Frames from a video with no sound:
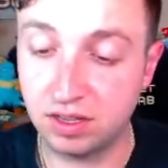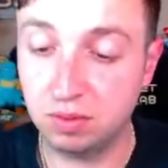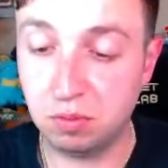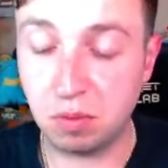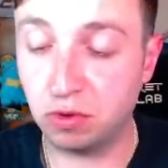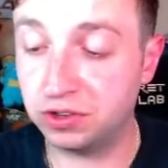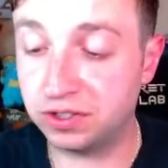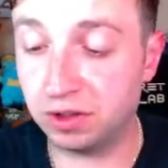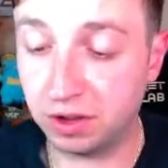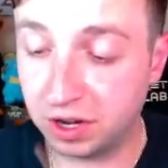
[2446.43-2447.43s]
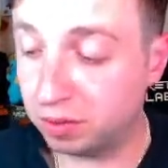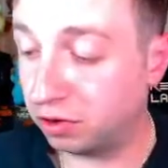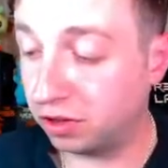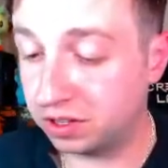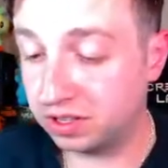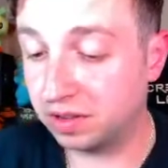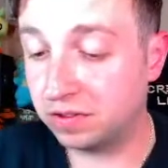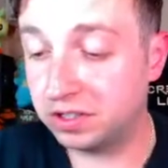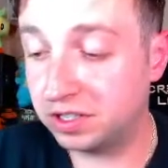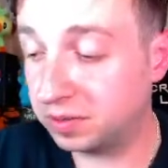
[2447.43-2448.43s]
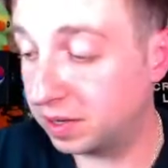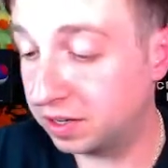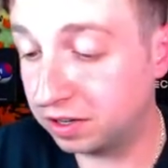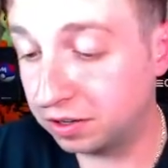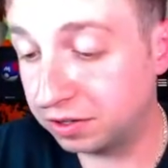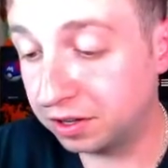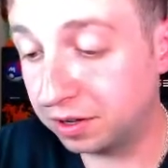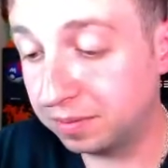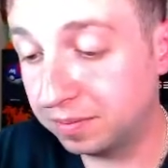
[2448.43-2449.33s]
My boy's so lucky I pulled all these slivers. He's about to hooked up.